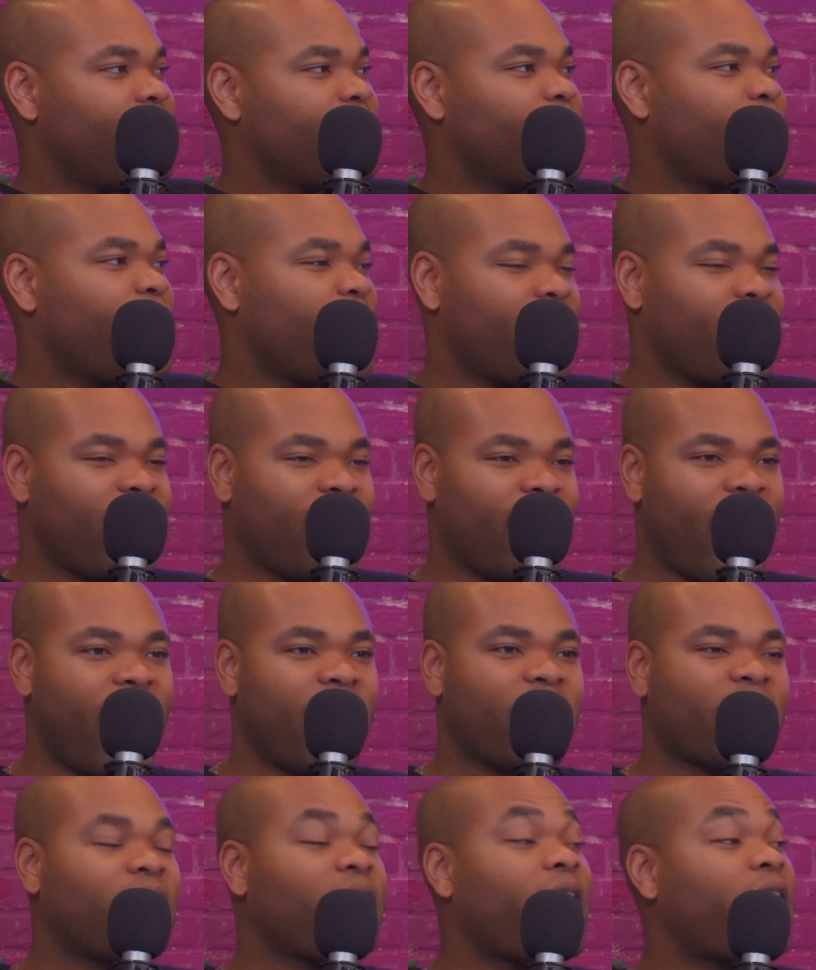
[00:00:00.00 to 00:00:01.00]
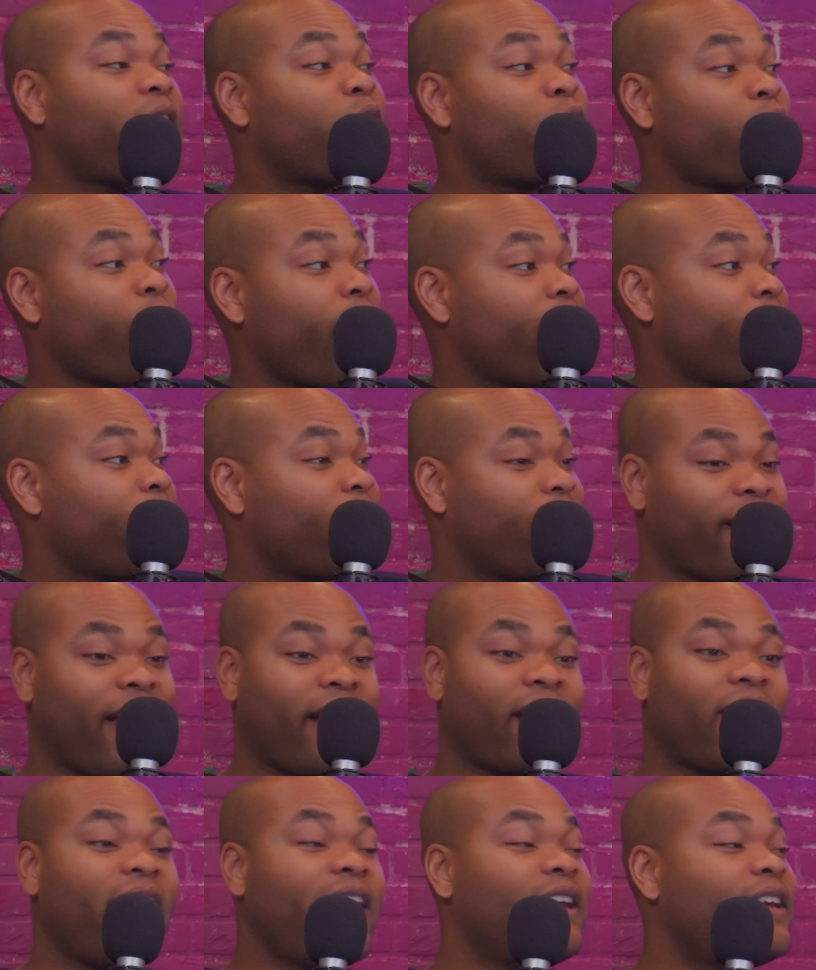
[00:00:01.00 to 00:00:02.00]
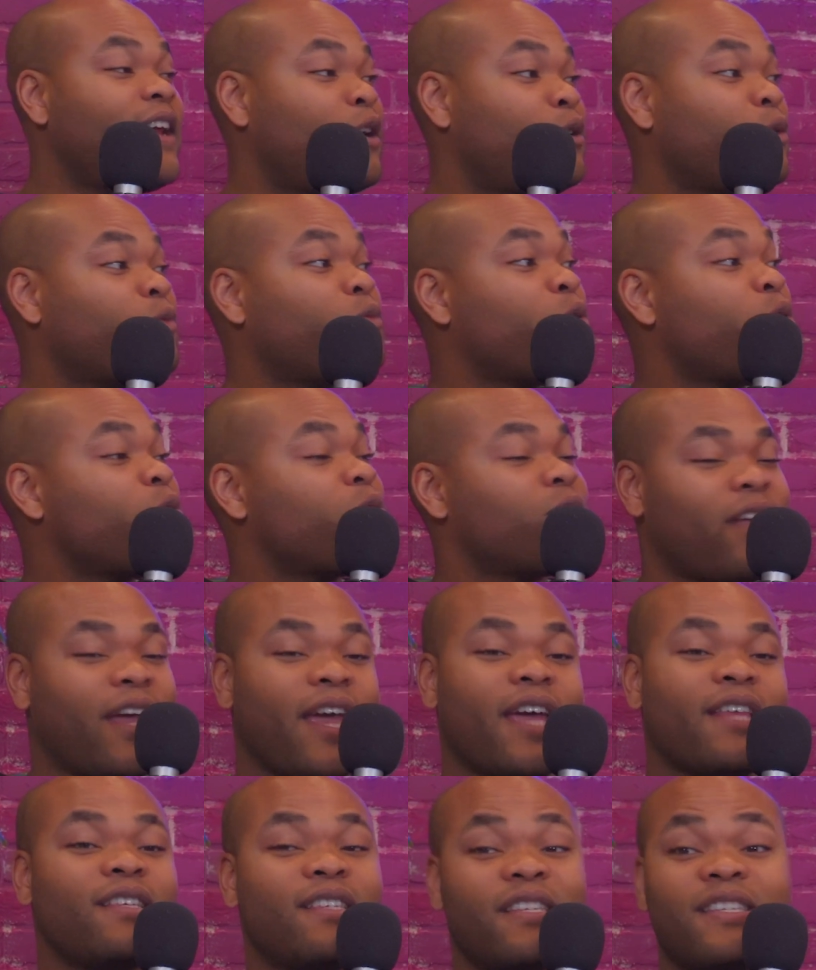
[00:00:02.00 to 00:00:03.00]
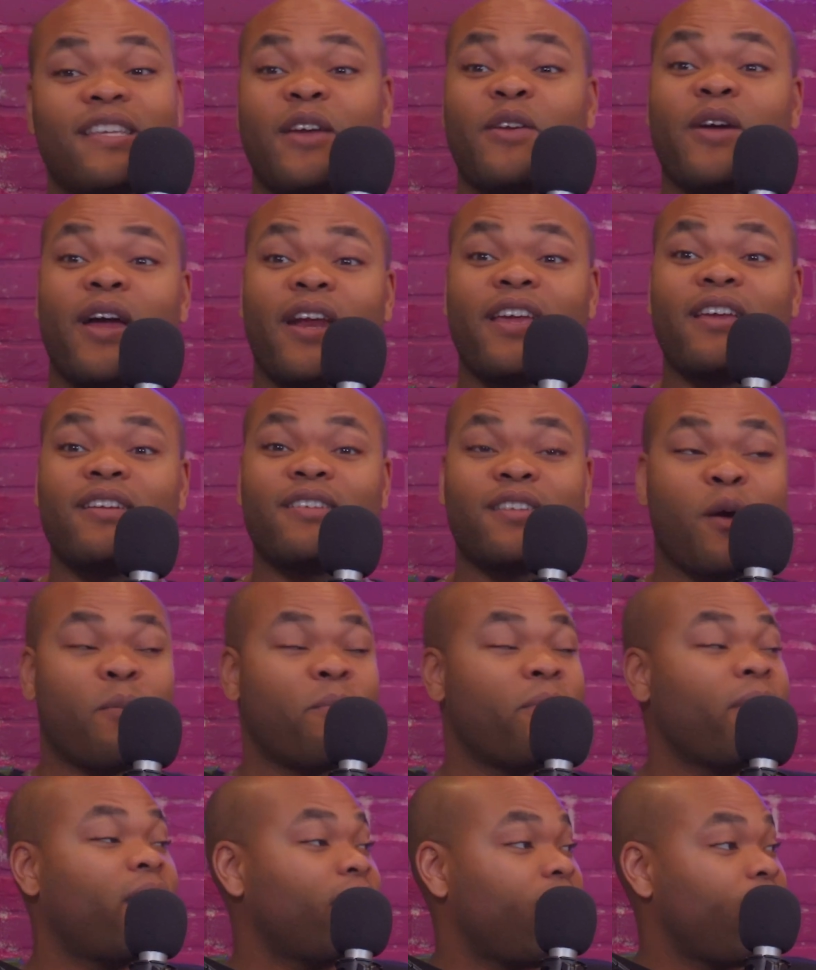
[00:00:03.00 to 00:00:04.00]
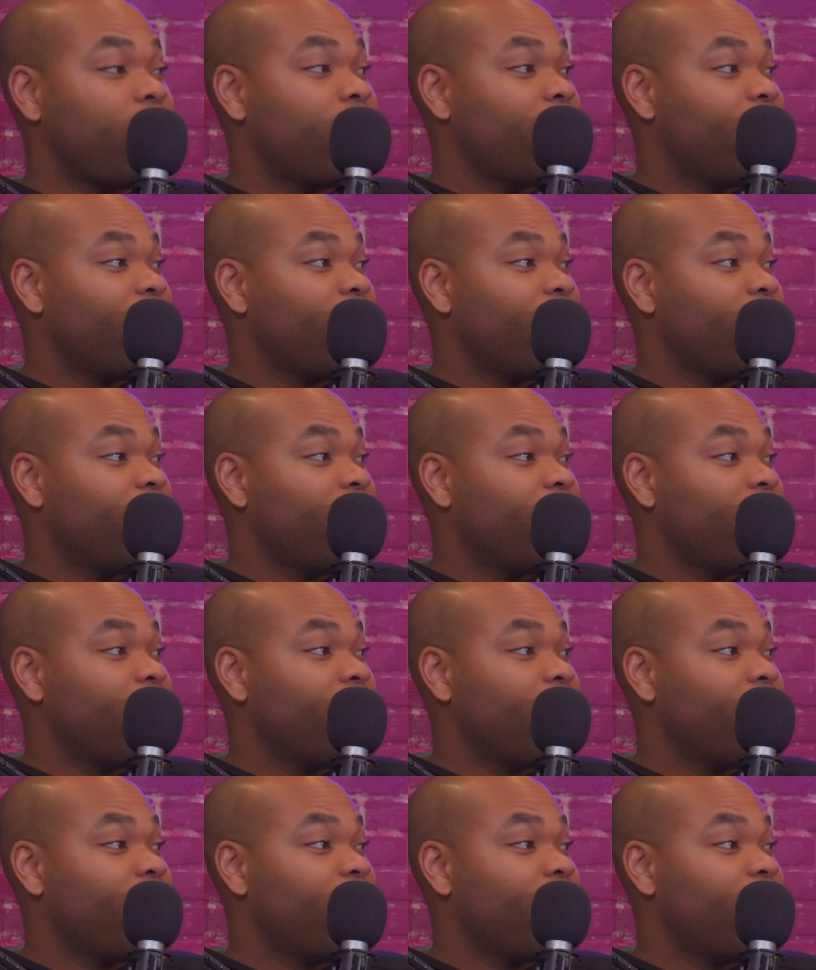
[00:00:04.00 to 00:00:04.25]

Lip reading: He's joining the gang, and they're like threatening him. They're like laying down the rules, like, hey, this is how you got to get us our money.